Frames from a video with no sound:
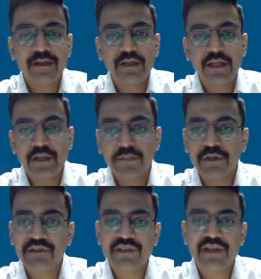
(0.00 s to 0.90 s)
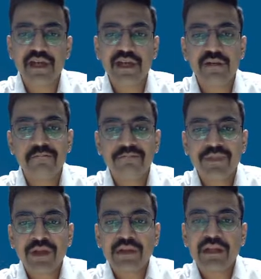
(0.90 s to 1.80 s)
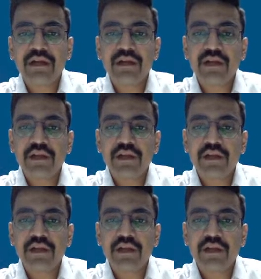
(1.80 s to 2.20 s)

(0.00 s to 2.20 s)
in the previous slide, that